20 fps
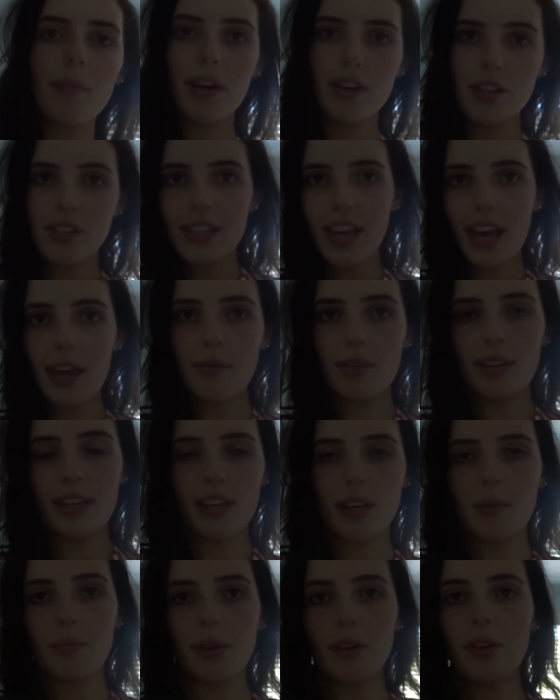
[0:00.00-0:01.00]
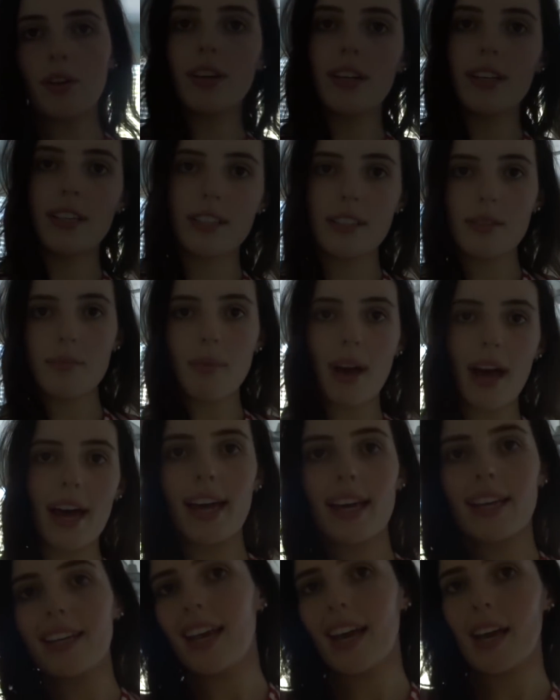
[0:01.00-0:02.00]
I just came in here because
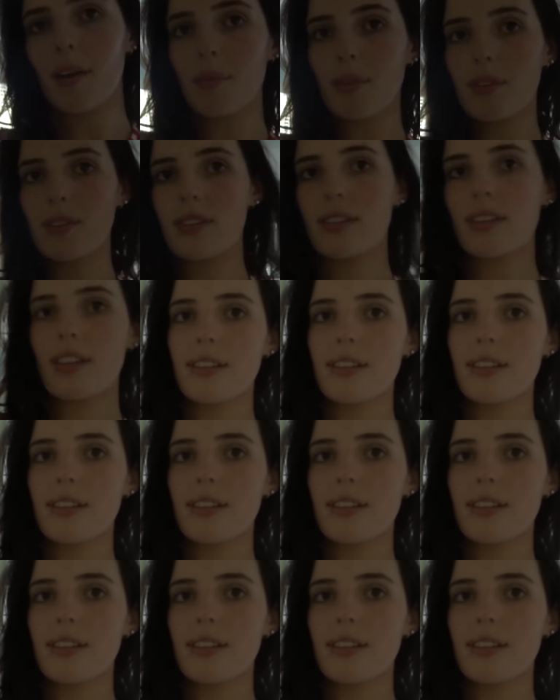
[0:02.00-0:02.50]
my neighbors